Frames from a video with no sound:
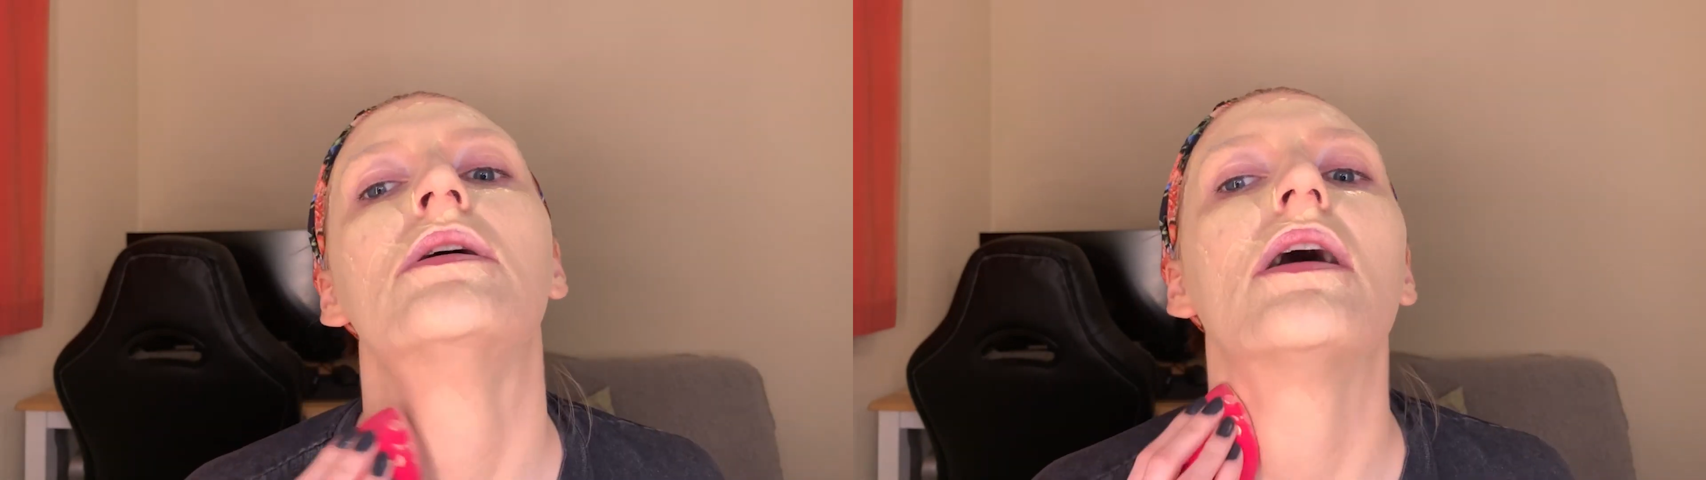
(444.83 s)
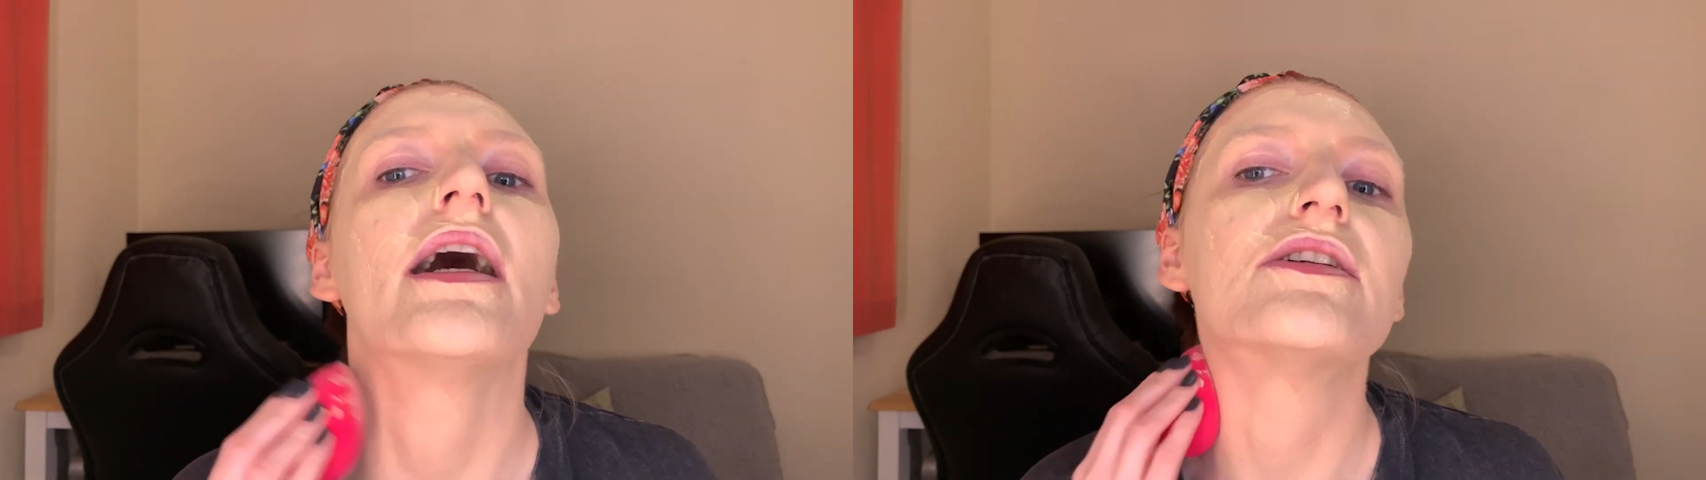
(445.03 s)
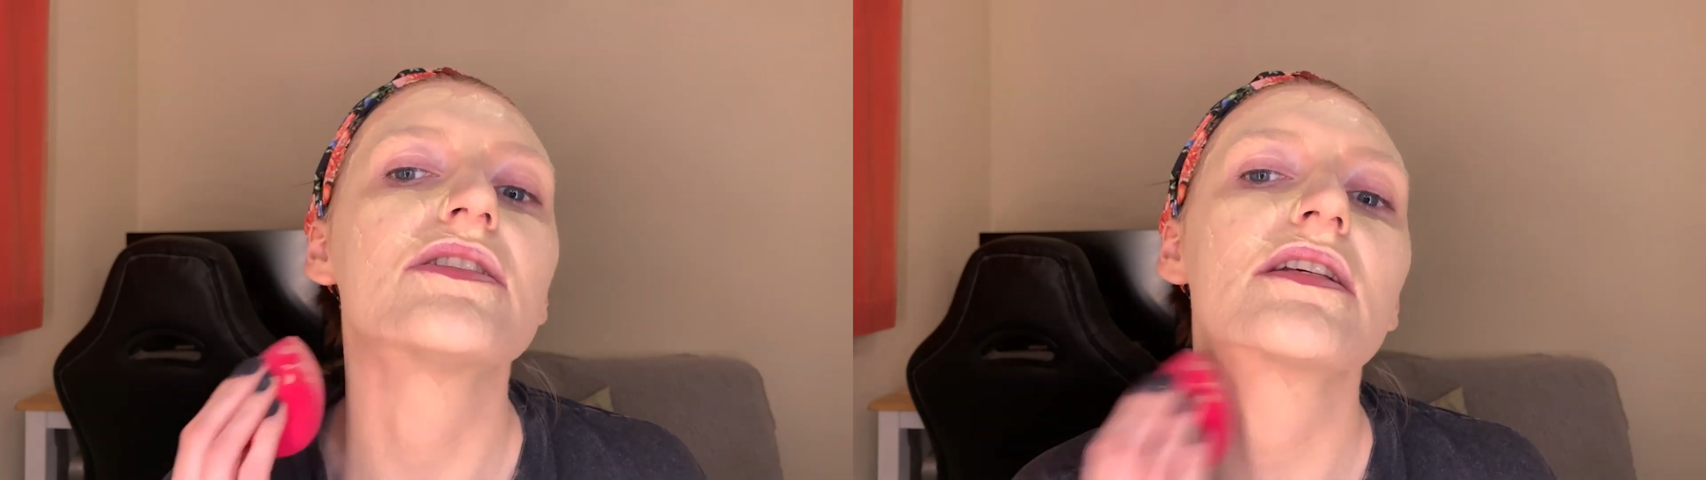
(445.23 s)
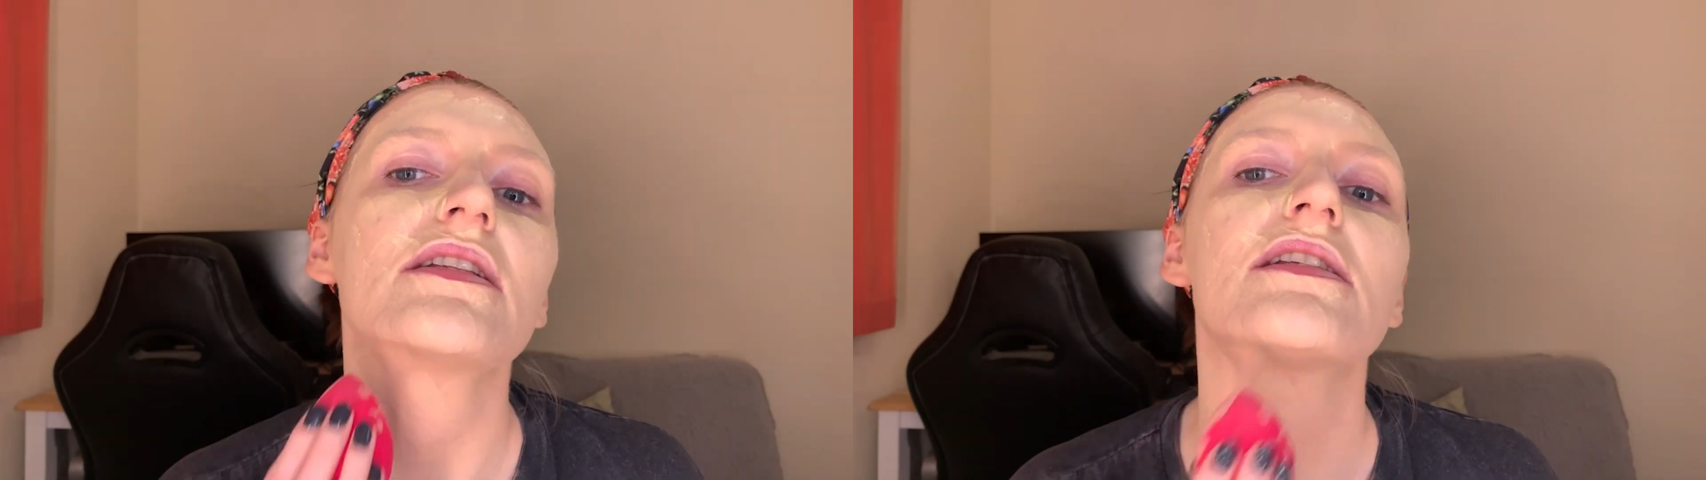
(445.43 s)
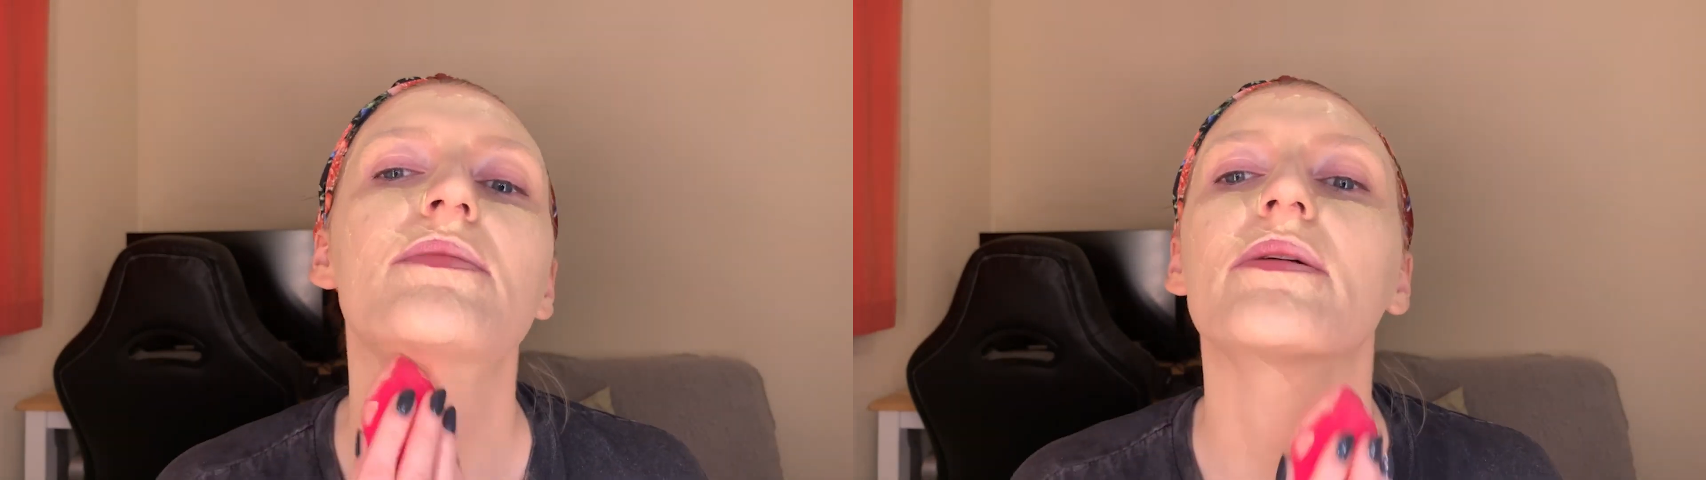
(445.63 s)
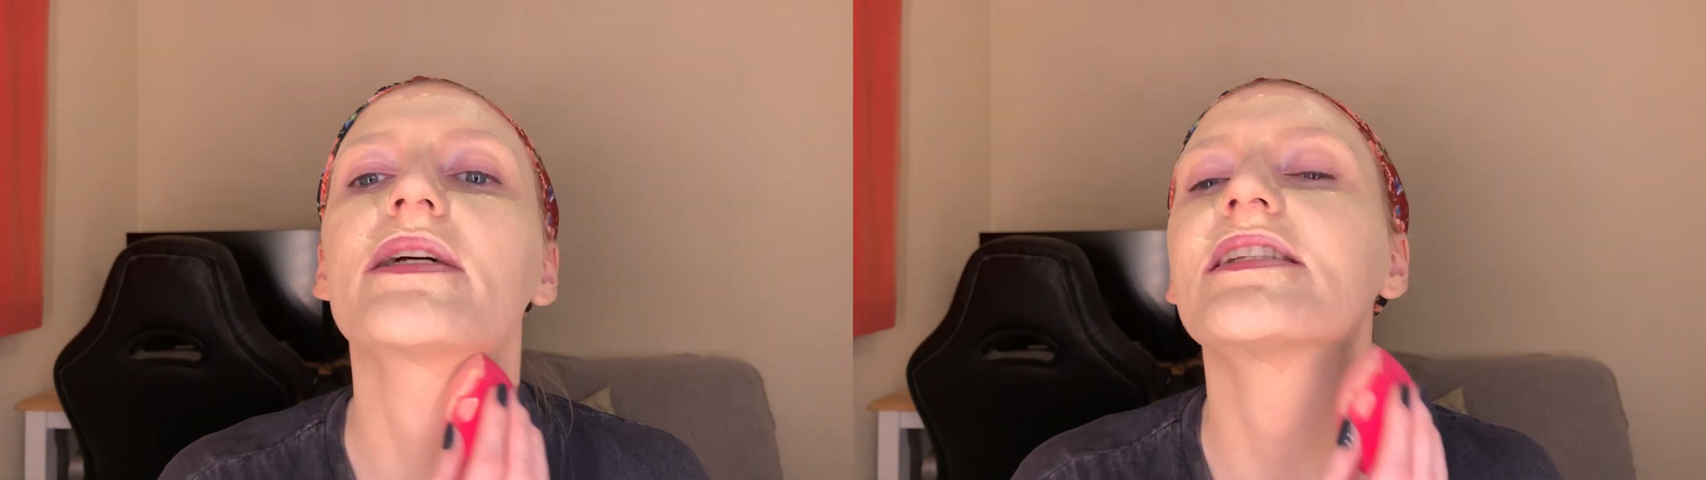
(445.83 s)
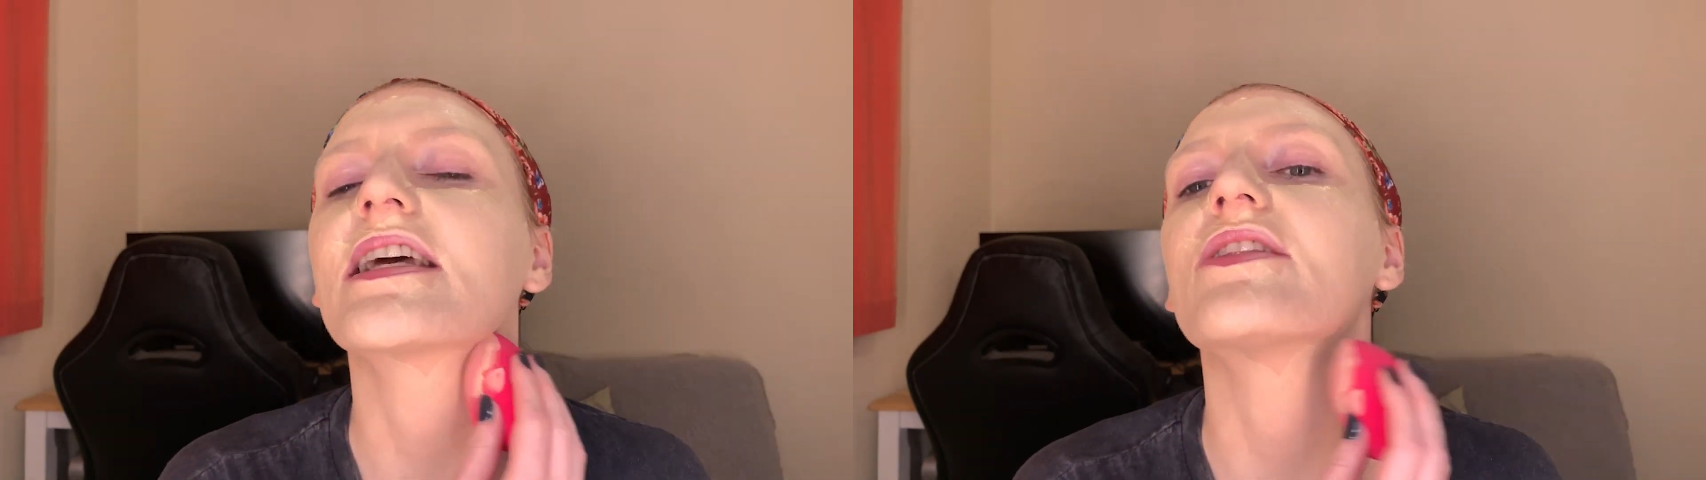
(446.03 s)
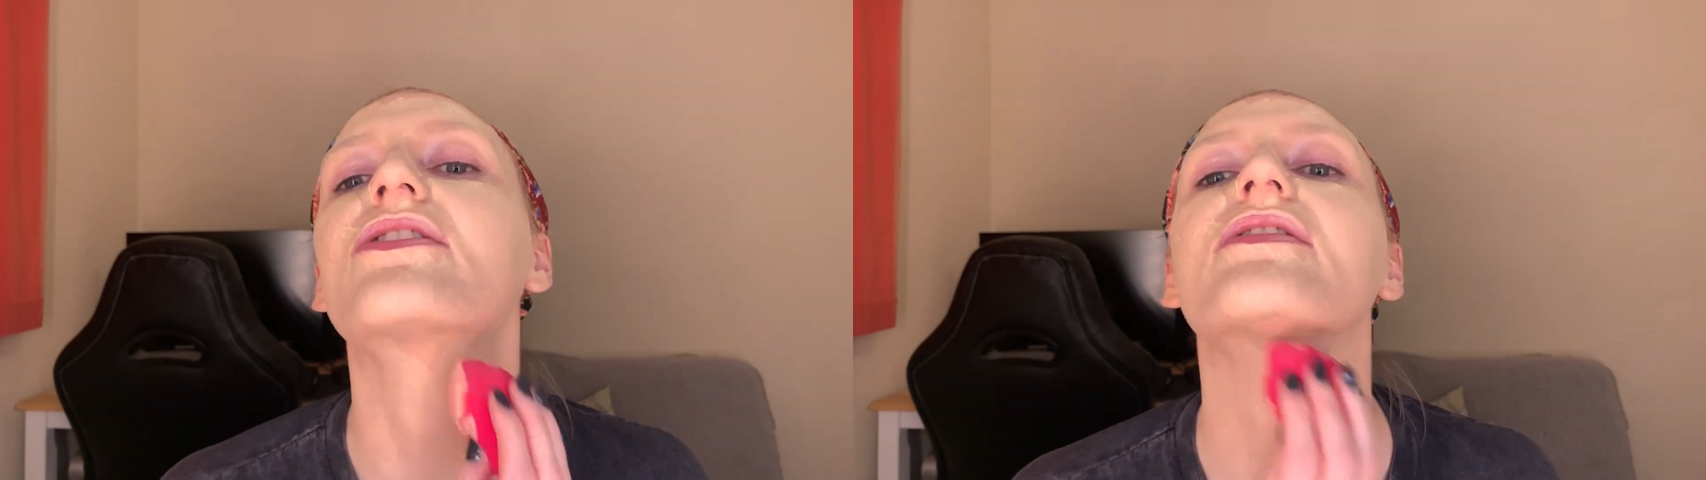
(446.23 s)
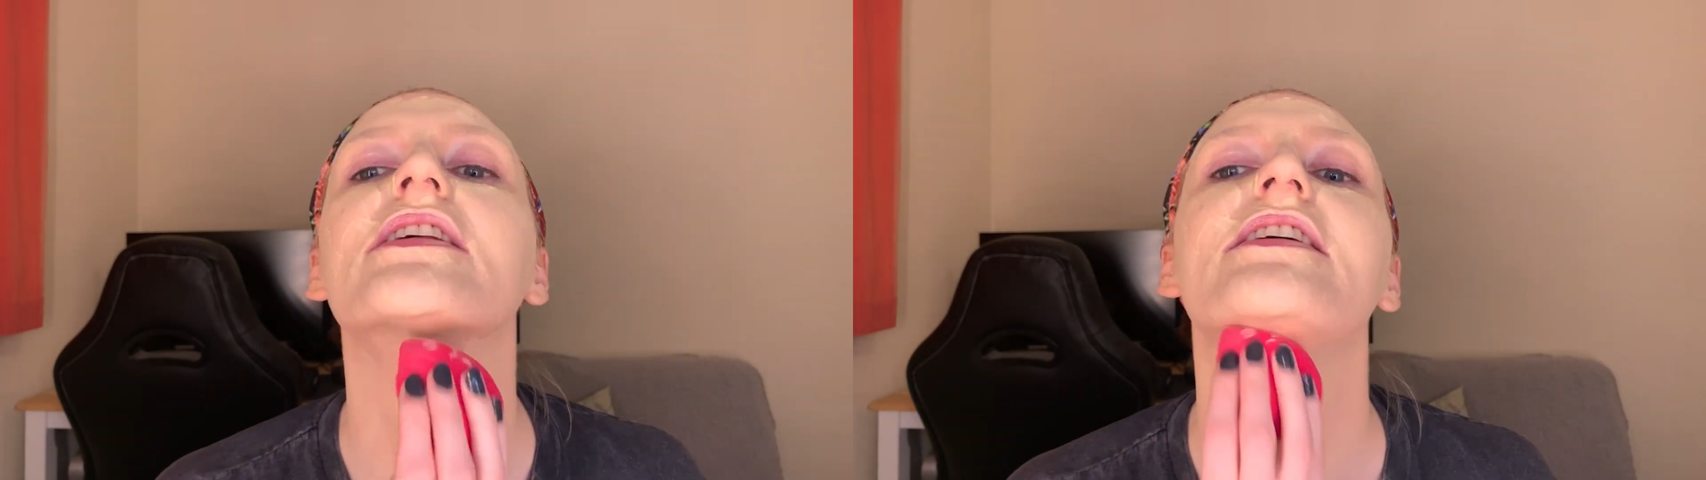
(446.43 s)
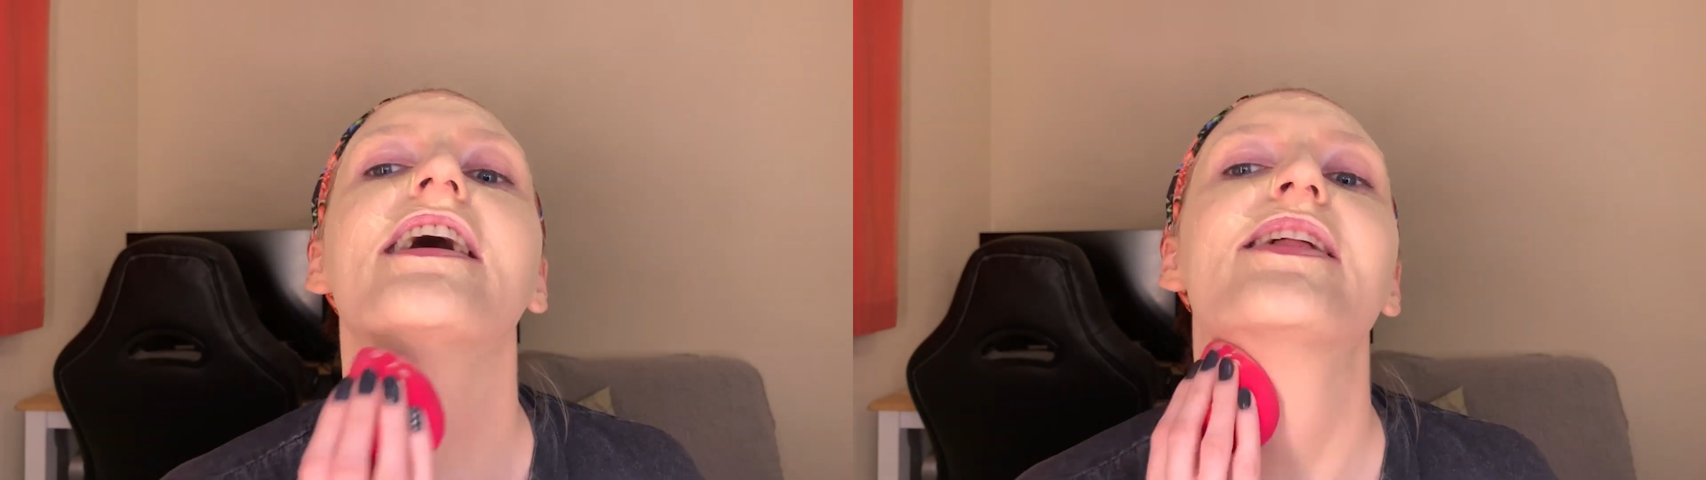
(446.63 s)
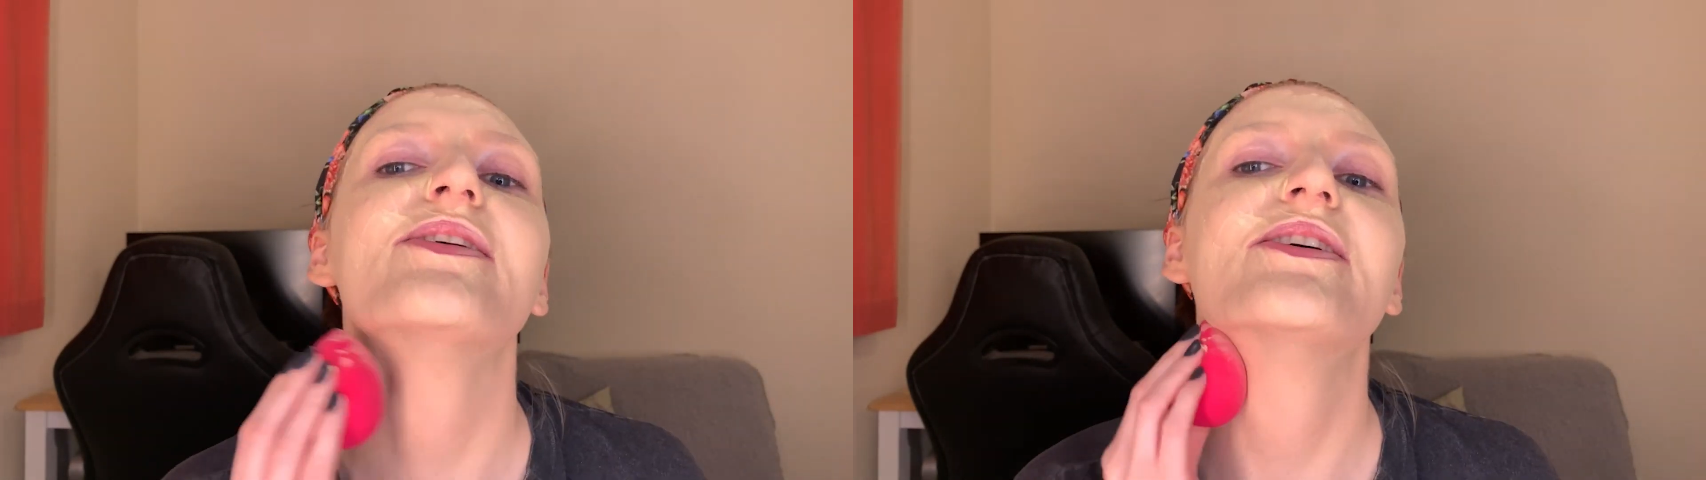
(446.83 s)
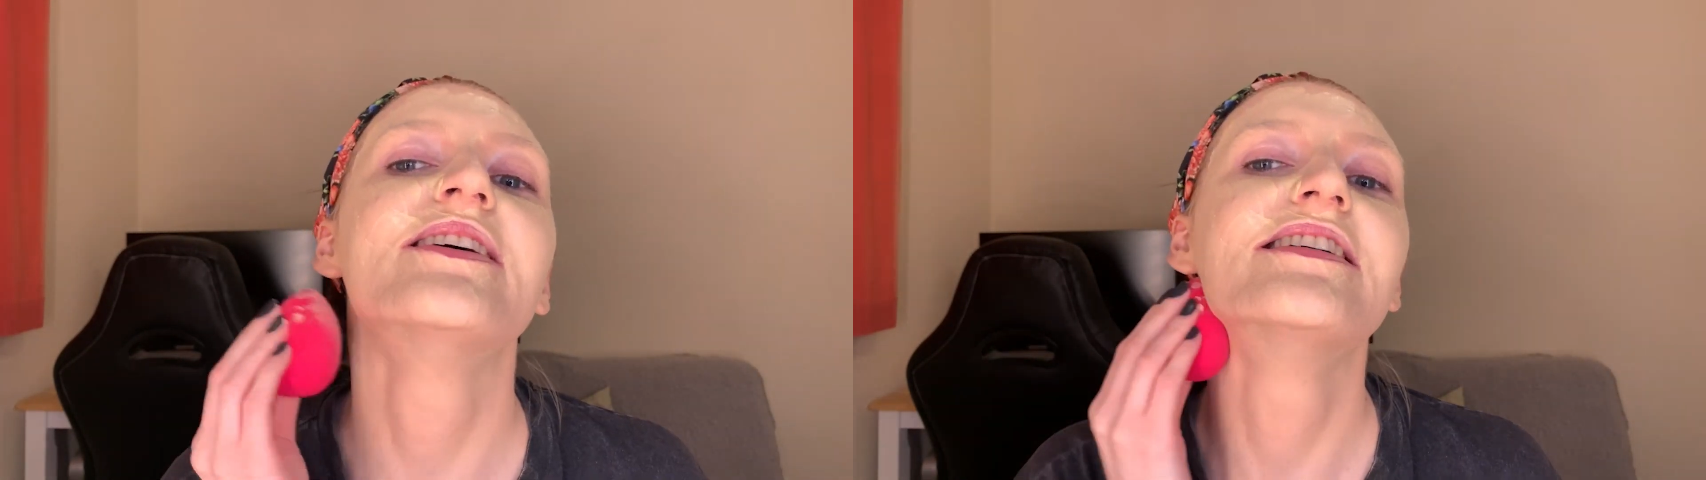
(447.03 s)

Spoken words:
I just think this is making my skin look really yellow.